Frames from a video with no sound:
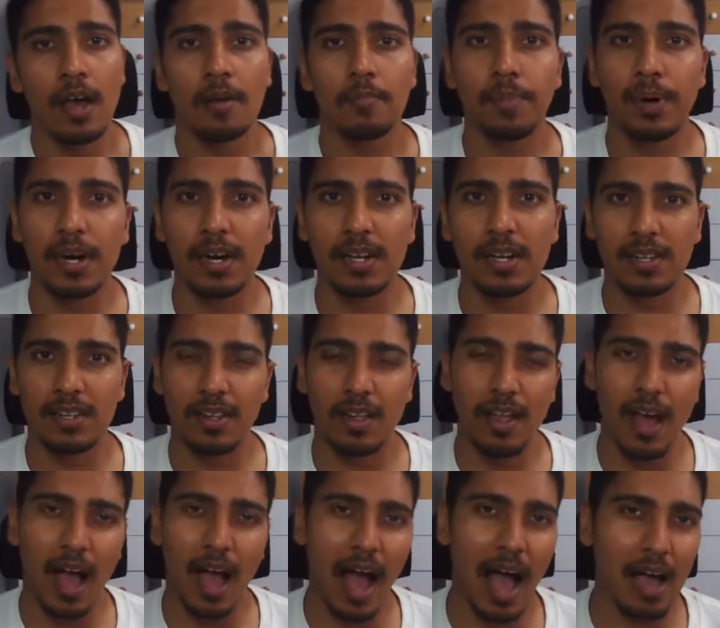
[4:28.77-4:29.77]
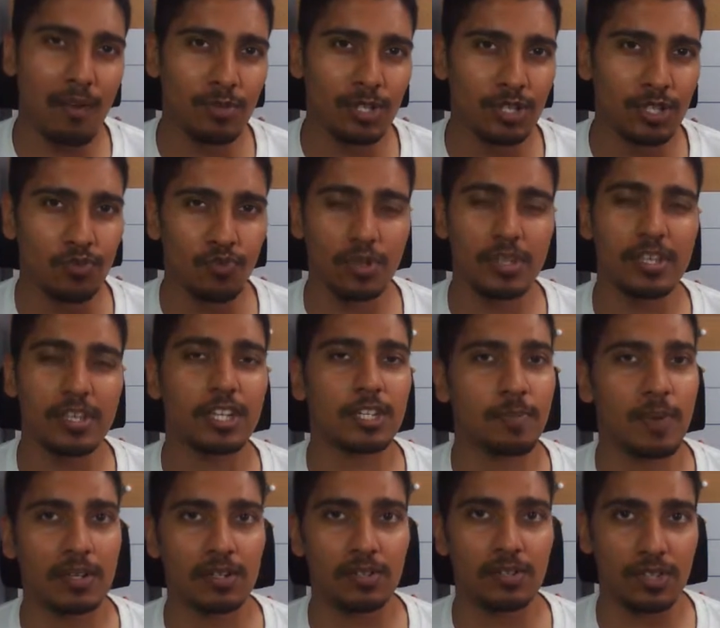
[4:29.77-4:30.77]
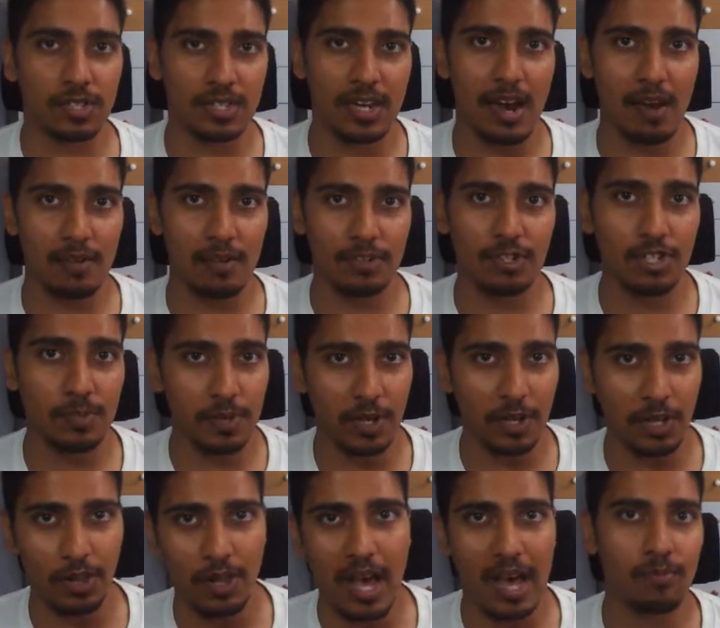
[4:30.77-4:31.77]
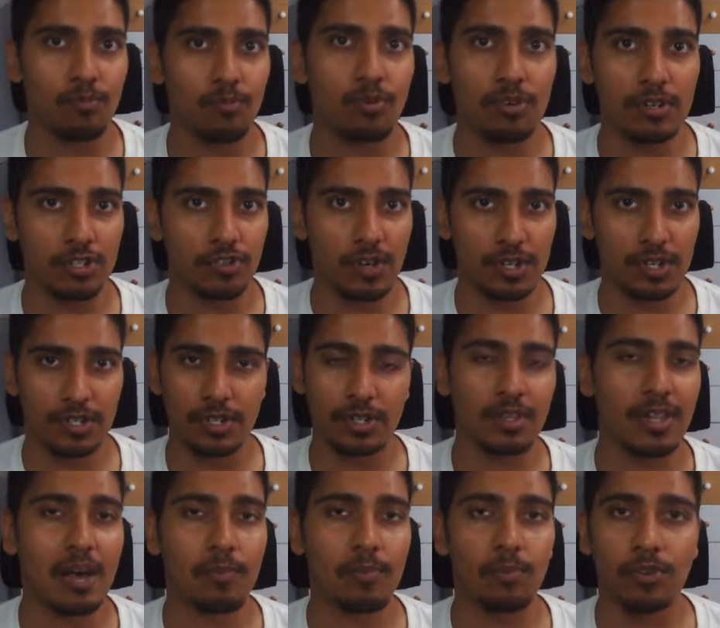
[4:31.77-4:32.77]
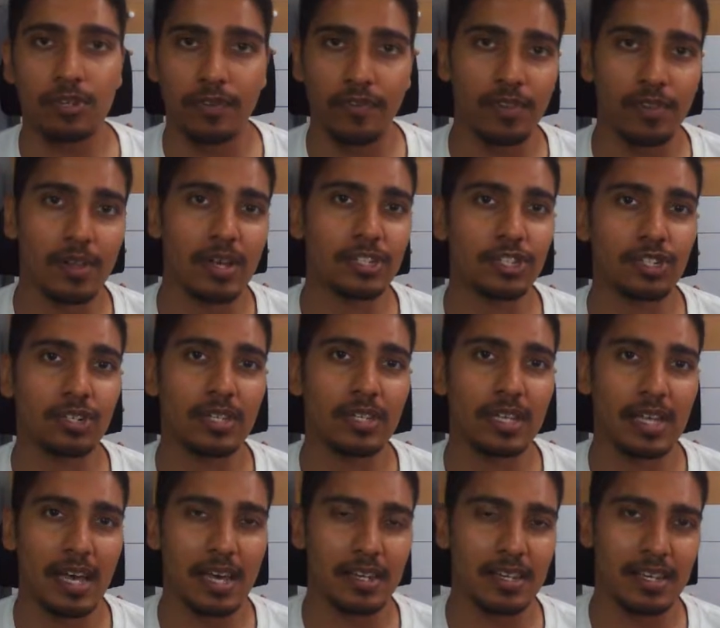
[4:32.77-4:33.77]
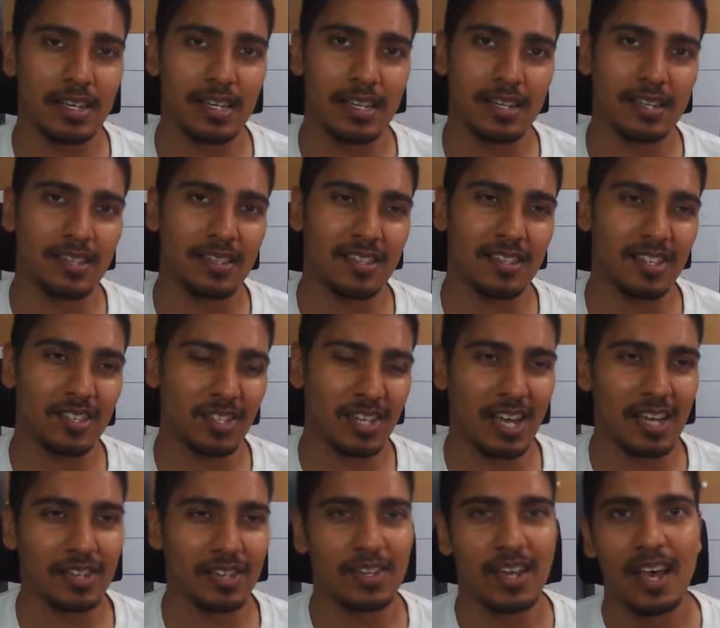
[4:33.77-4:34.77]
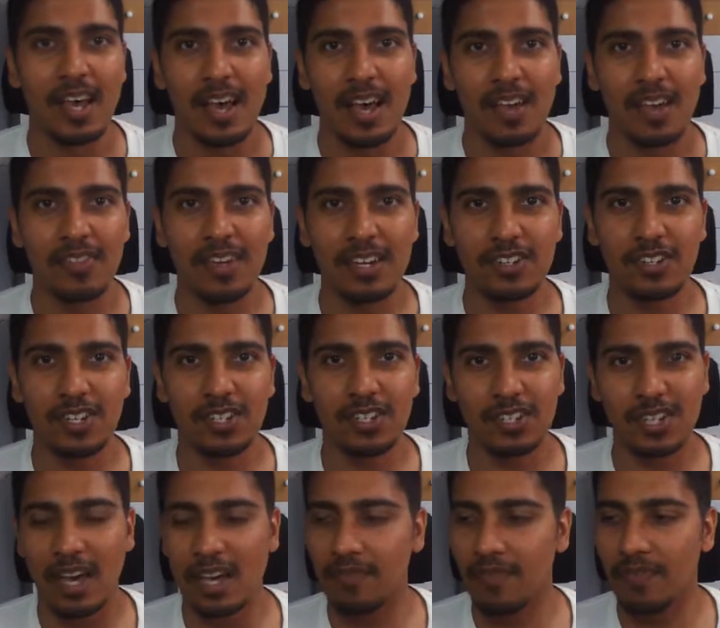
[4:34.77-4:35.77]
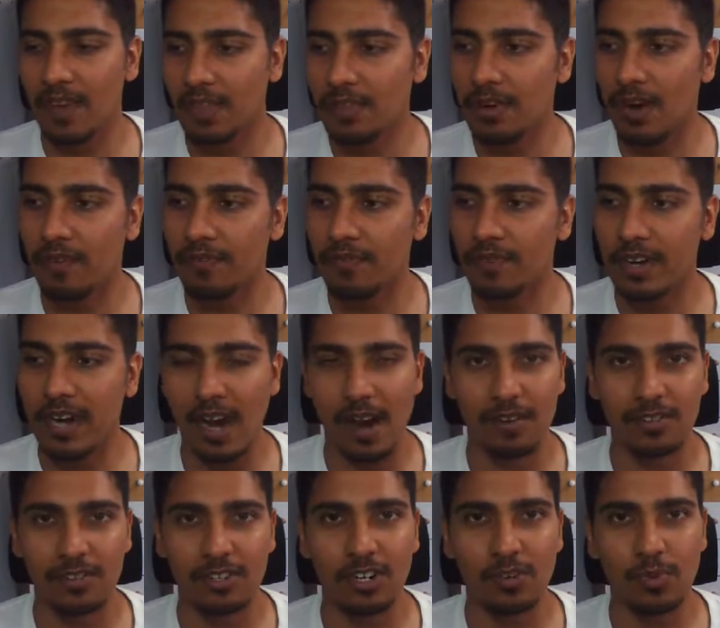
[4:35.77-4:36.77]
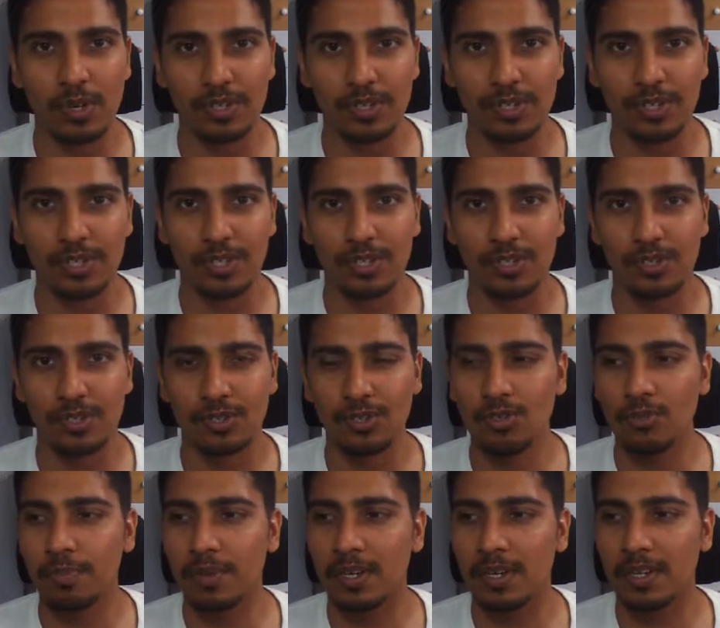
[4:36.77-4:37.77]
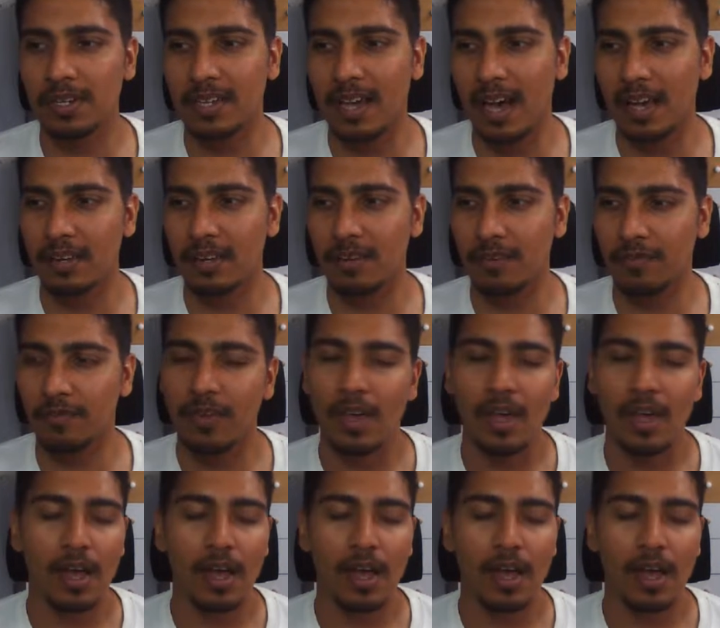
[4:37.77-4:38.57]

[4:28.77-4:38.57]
But I was really expecting this character to be a lot more interesting and a lot more influential, and in this case, they just kind of ended off her character with stupid kind of